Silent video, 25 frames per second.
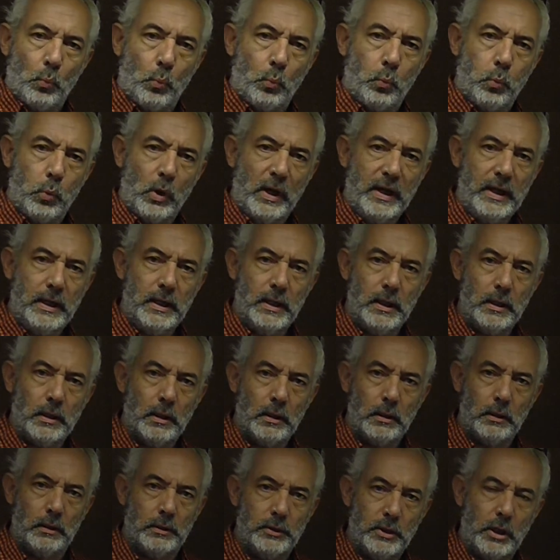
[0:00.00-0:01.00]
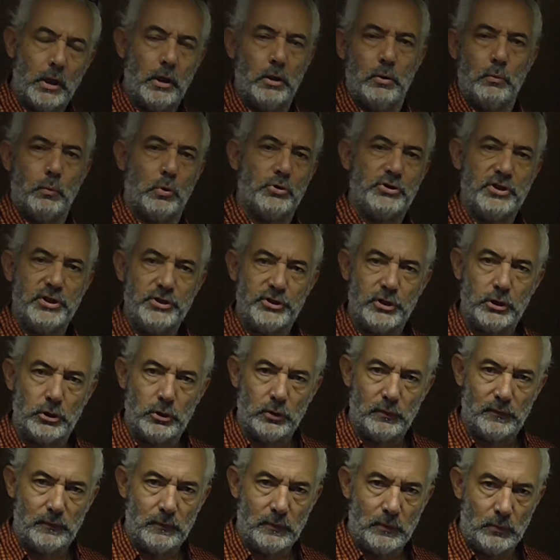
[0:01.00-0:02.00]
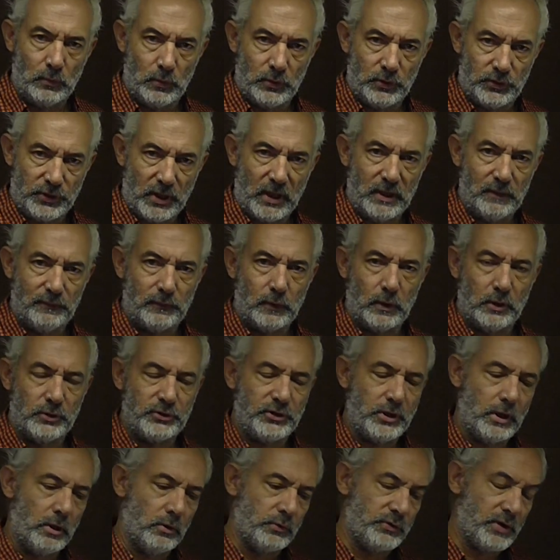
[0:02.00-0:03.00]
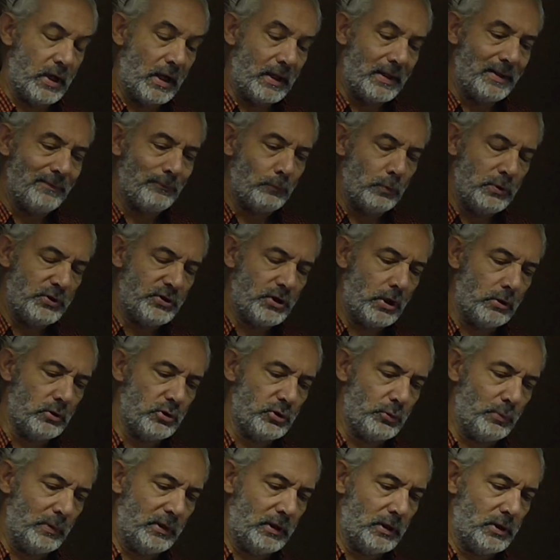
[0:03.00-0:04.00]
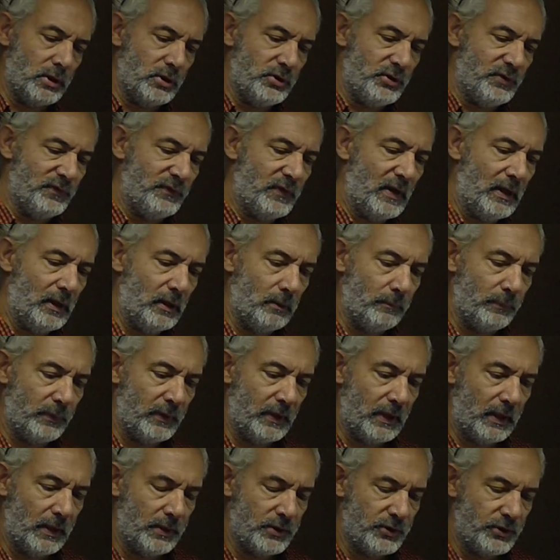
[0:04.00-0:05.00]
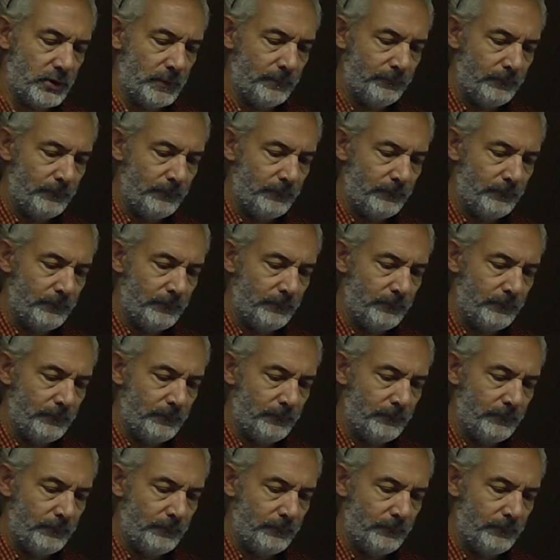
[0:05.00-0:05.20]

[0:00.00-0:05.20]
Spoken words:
We know what is a good day for ourselves, and if we don't, we're going to develop that.